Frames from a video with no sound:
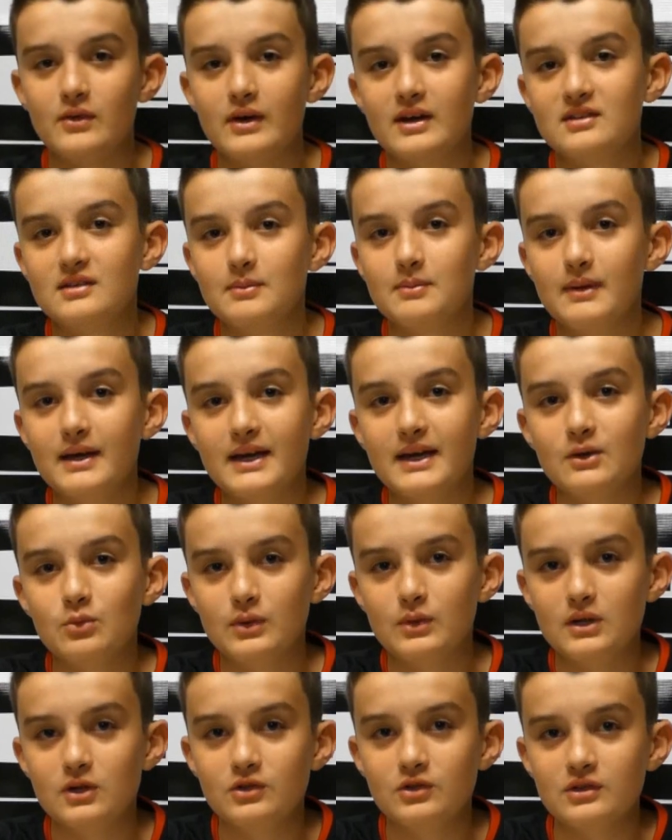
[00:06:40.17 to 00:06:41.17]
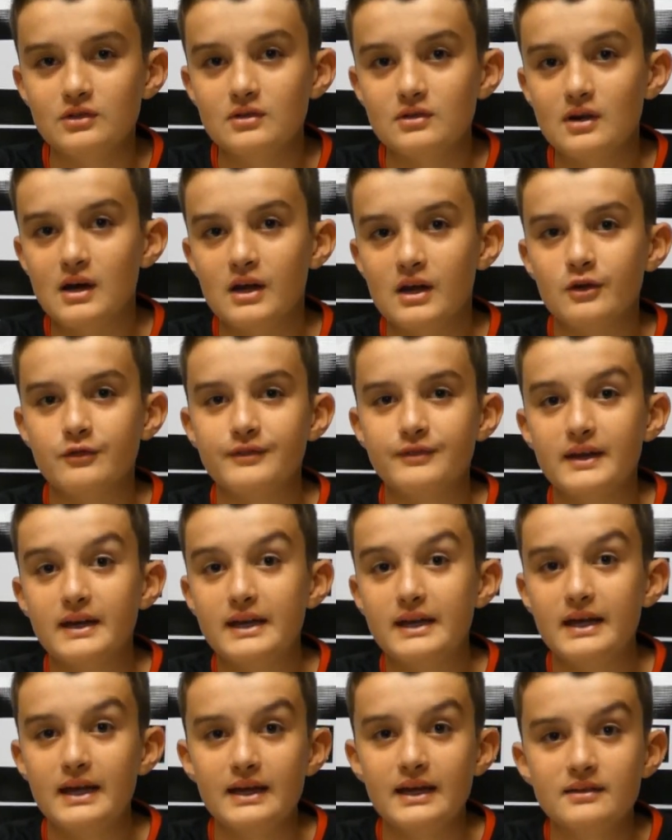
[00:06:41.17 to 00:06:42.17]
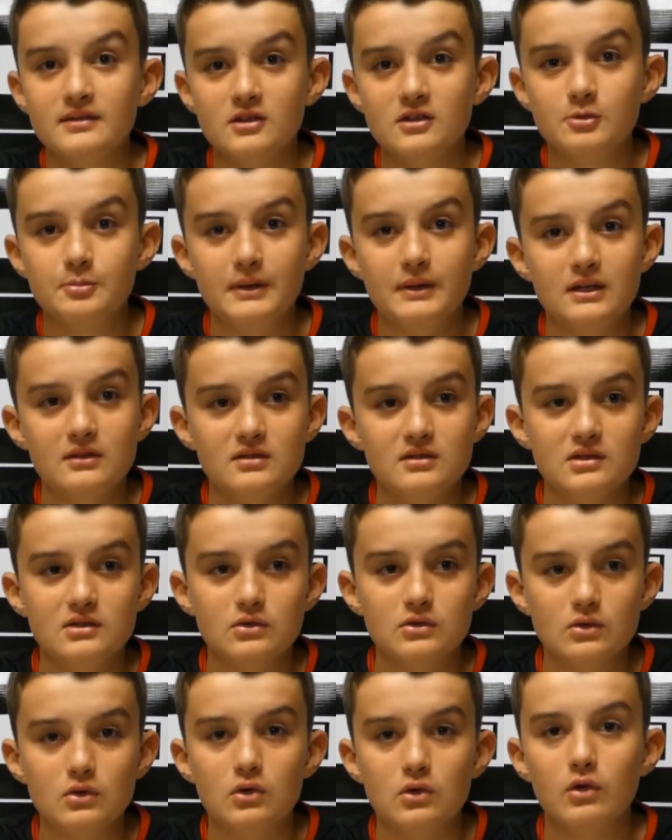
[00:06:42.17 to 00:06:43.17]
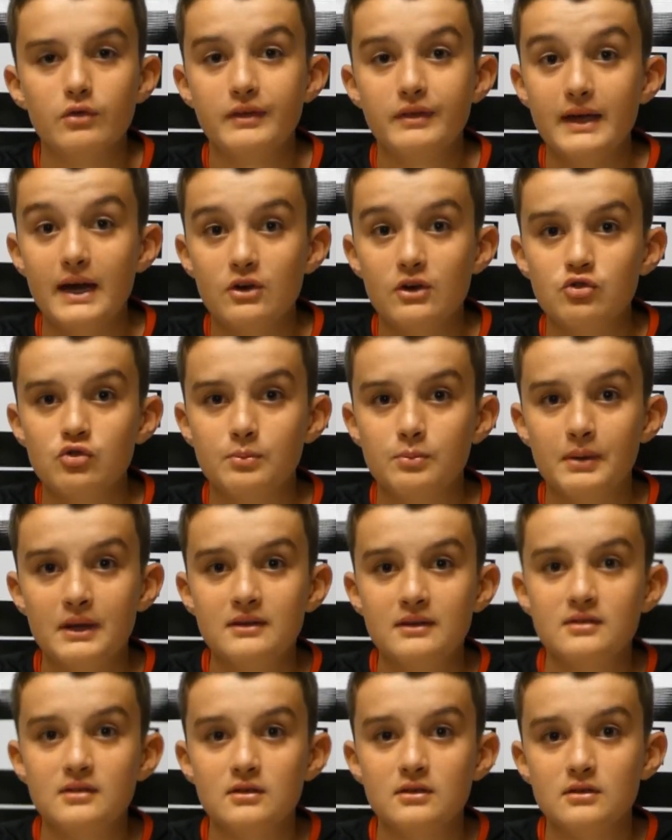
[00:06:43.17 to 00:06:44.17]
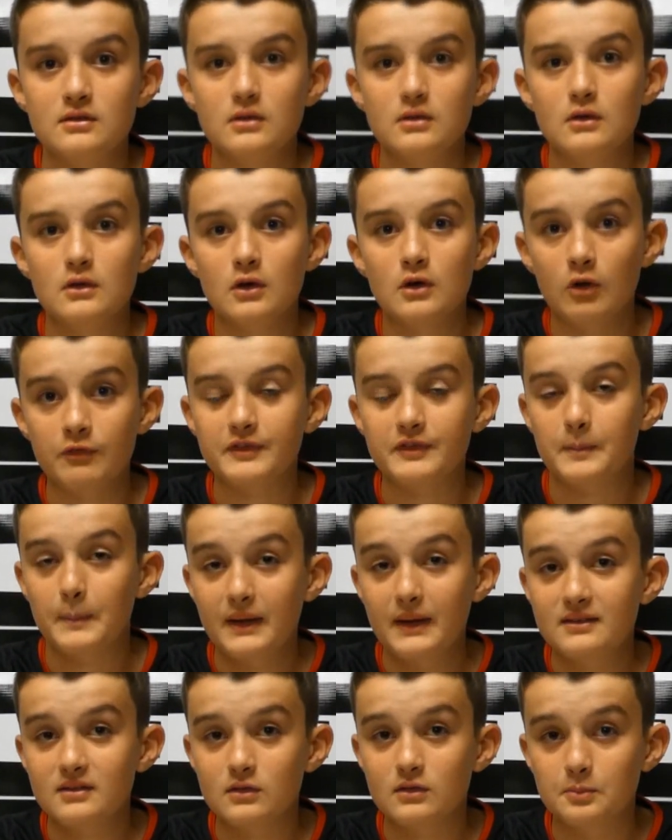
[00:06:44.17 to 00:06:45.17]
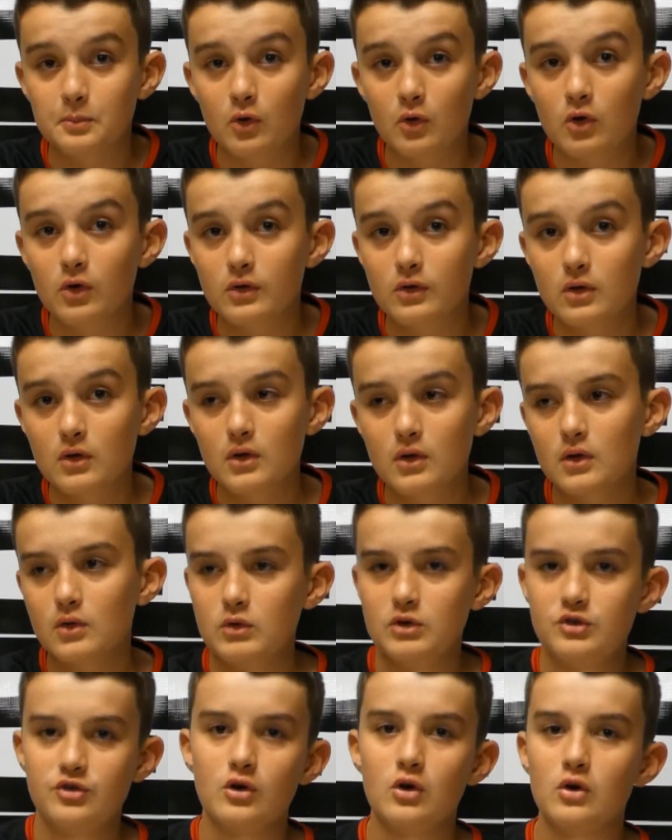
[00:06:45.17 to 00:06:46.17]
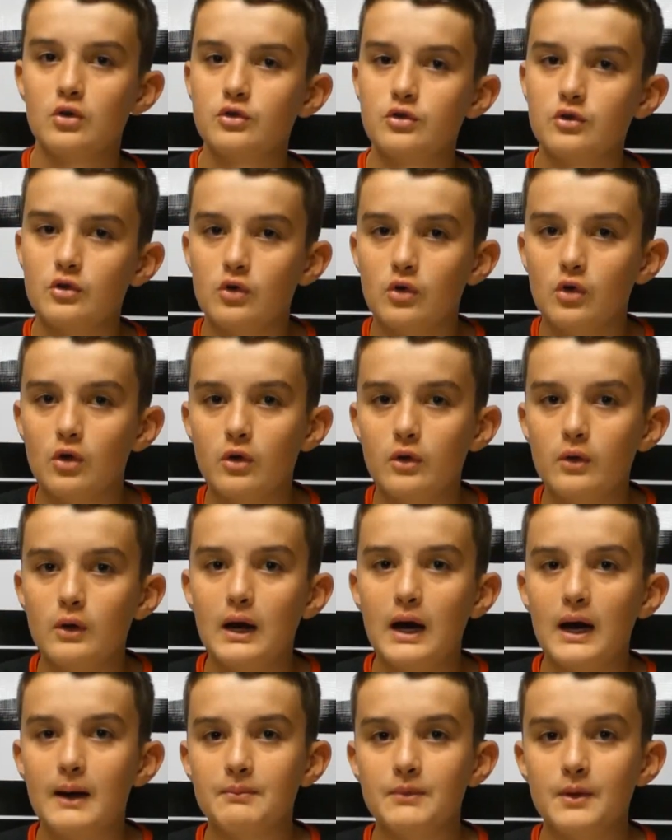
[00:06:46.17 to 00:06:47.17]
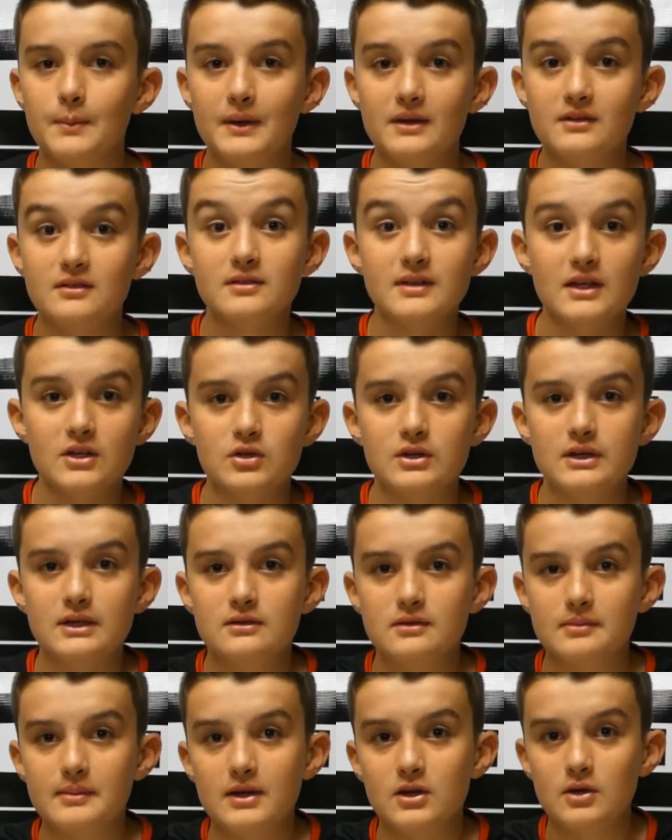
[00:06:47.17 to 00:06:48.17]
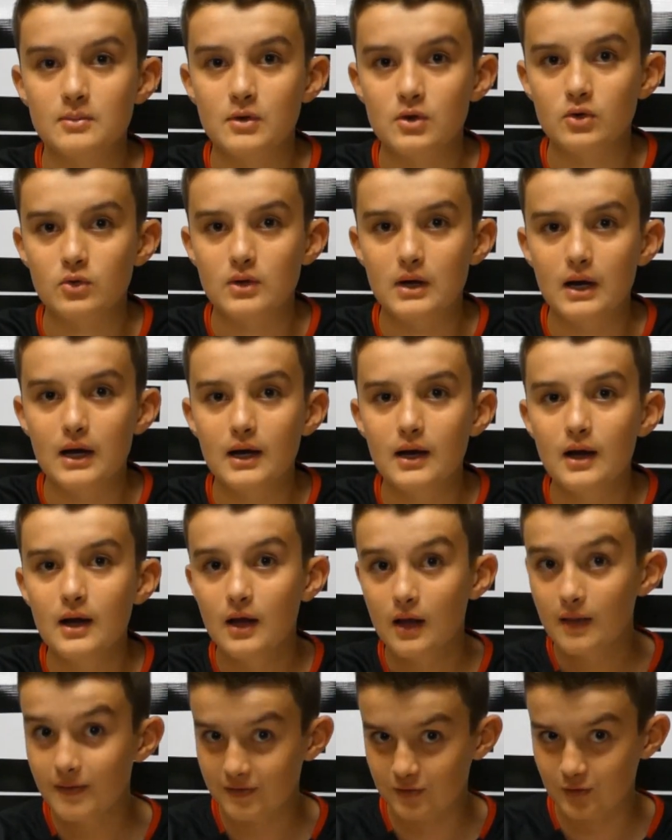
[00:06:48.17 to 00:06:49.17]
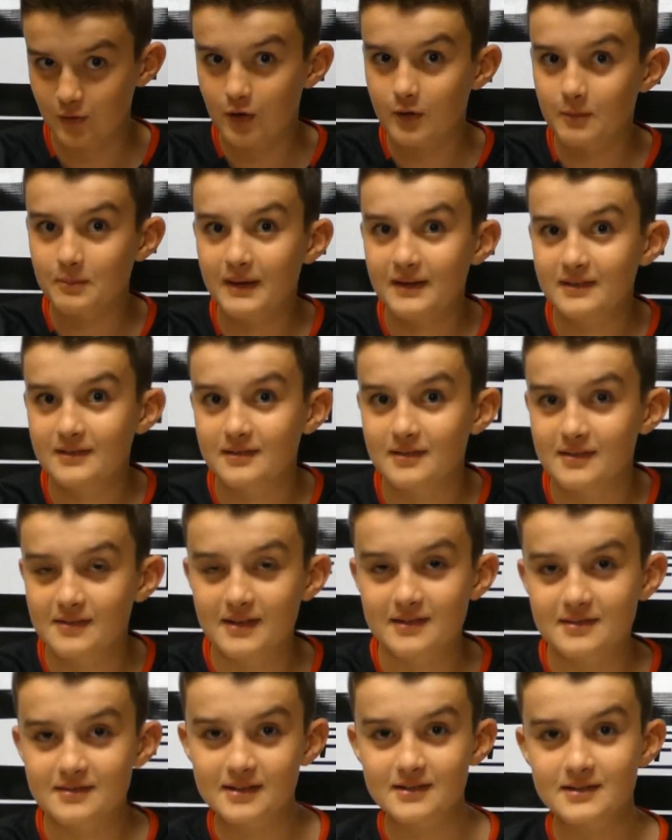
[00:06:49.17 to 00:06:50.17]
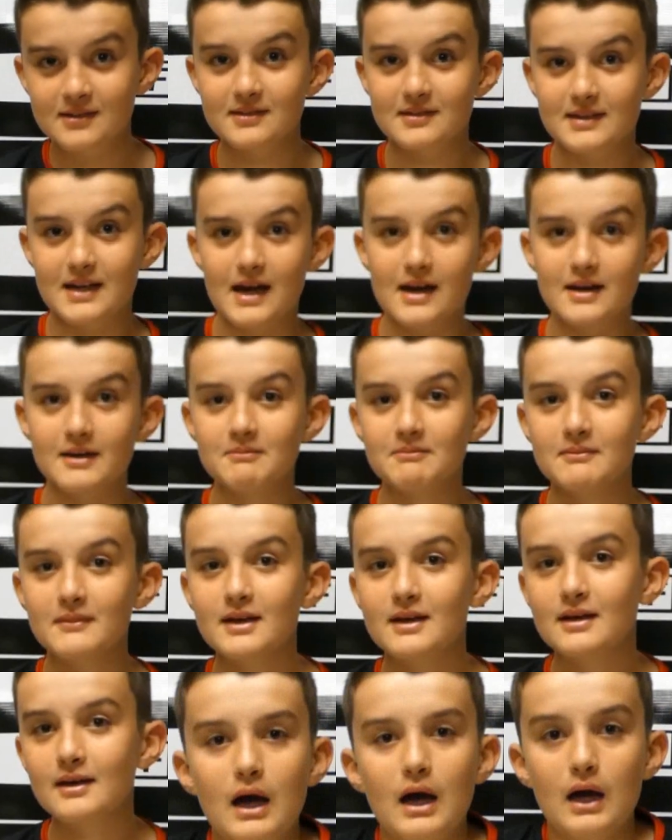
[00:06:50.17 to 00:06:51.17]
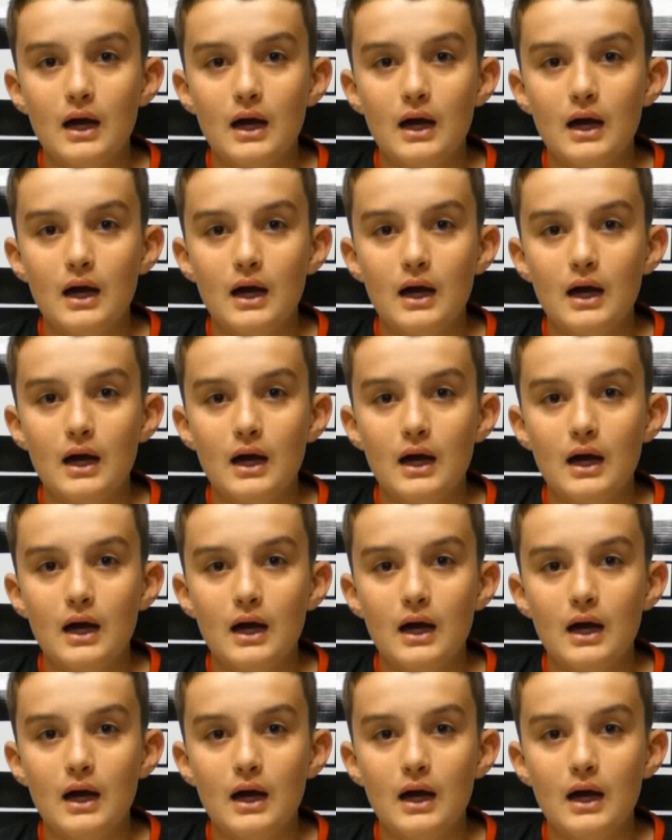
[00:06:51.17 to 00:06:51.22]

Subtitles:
is a razor blade. We use it to cut off any excess pieces or the actual pieces of the pieces board, which holds all the pieces that you need to make your model car. There's a lot of pieces in that sentence, count them.